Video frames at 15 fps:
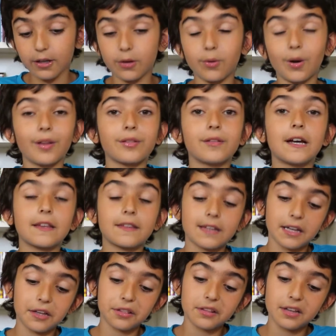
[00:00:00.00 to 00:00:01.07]
was the
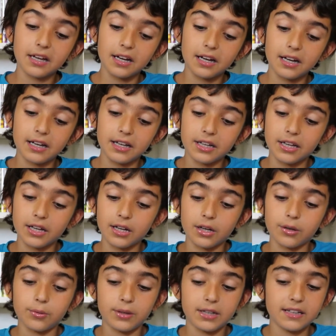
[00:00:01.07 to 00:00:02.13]
text
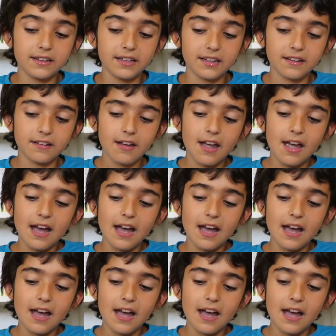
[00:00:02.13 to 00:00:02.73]
I read it.